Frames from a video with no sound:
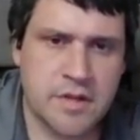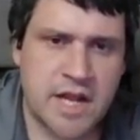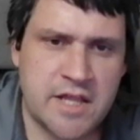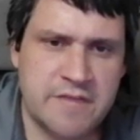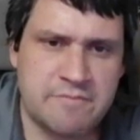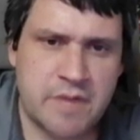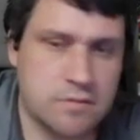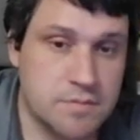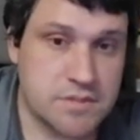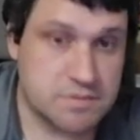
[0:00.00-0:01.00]
Can I leave my
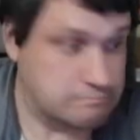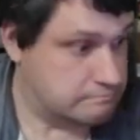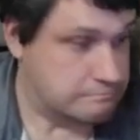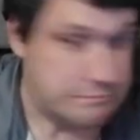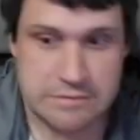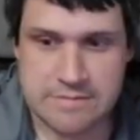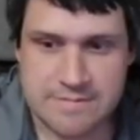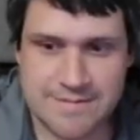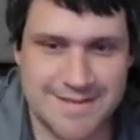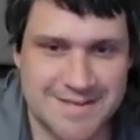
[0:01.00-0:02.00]
whoops?
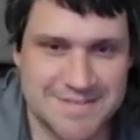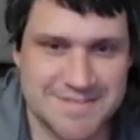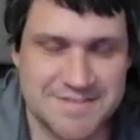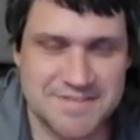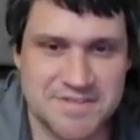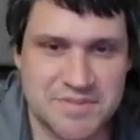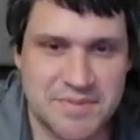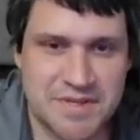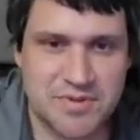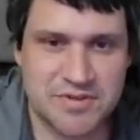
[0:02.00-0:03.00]

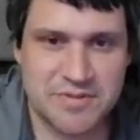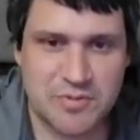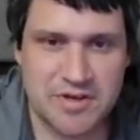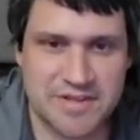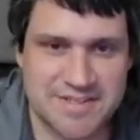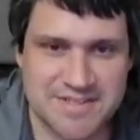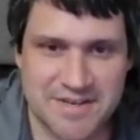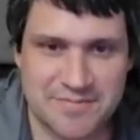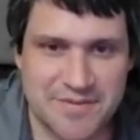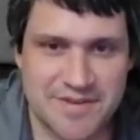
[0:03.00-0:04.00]
Spacebar didn't work that
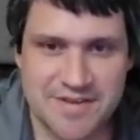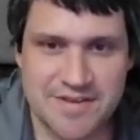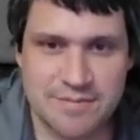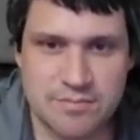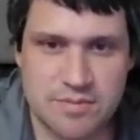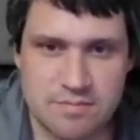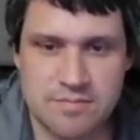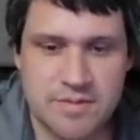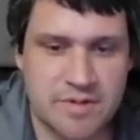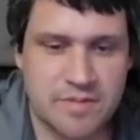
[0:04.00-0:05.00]
time. There
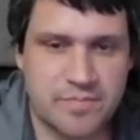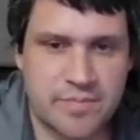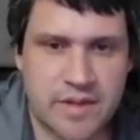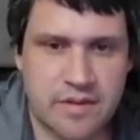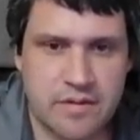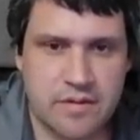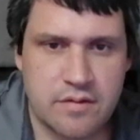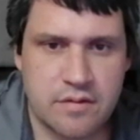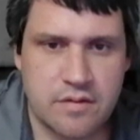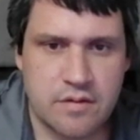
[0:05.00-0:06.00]
we go.
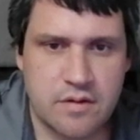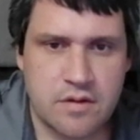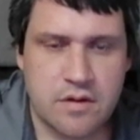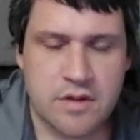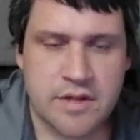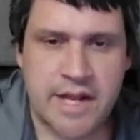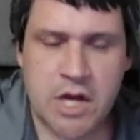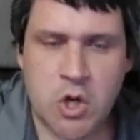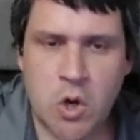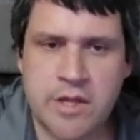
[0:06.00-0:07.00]
Can
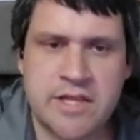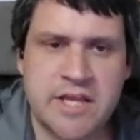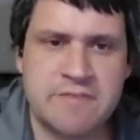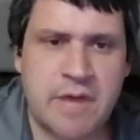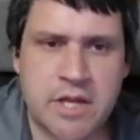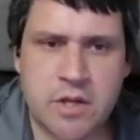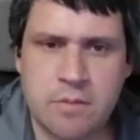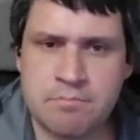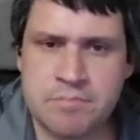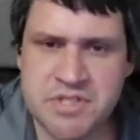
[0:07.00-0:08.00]
I currently leave my
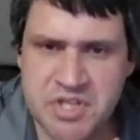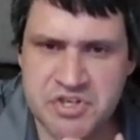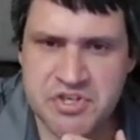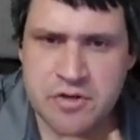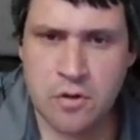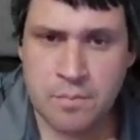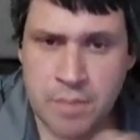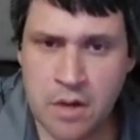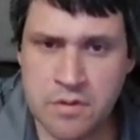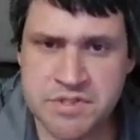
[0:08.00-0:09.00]
position or
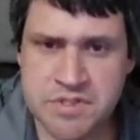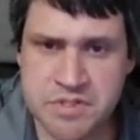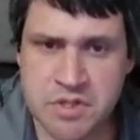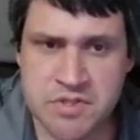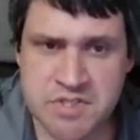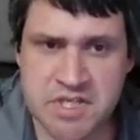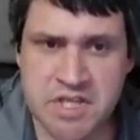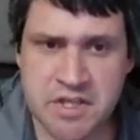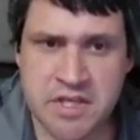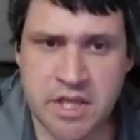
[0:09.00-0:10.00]
post to go
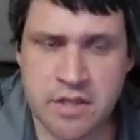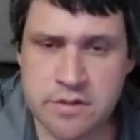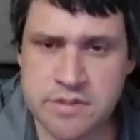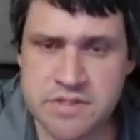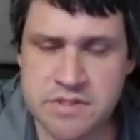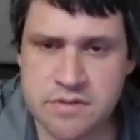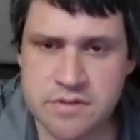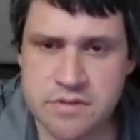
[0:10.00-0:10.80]
see the healers?